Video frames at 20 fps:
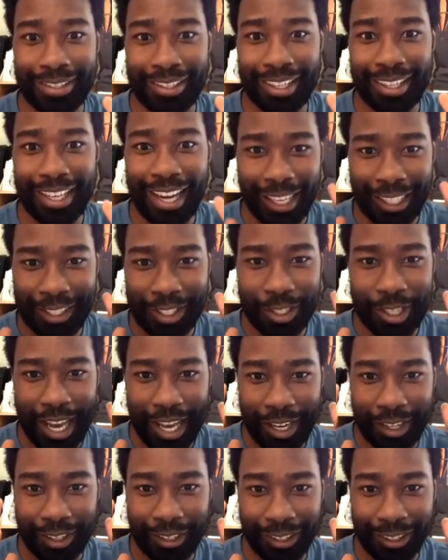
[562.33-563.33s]
And I just
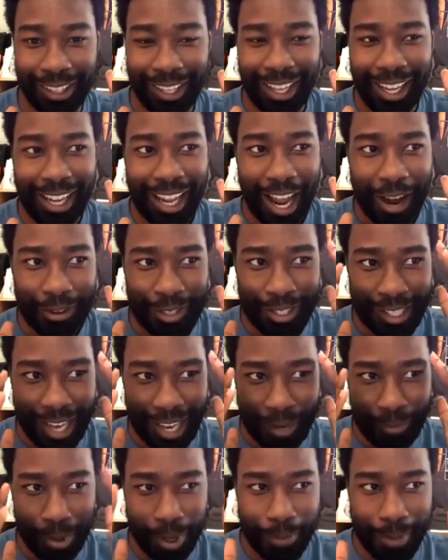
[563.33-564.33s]
kind of, mm-hmm. I was
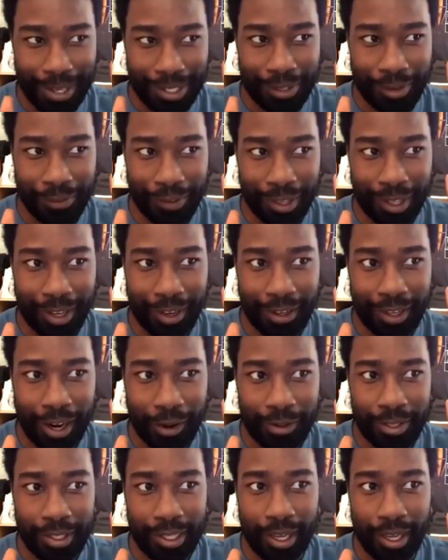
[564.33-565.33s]
kind of putting myself in there and I
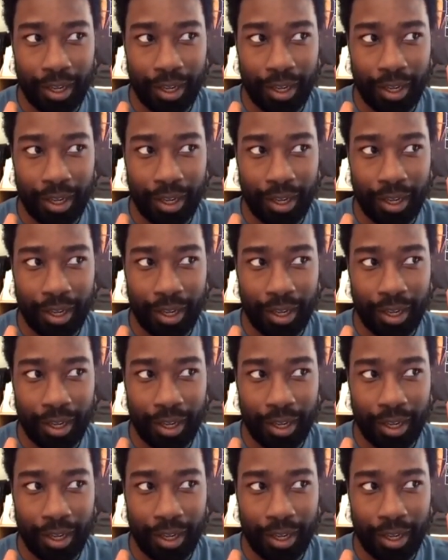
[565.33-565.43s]
was like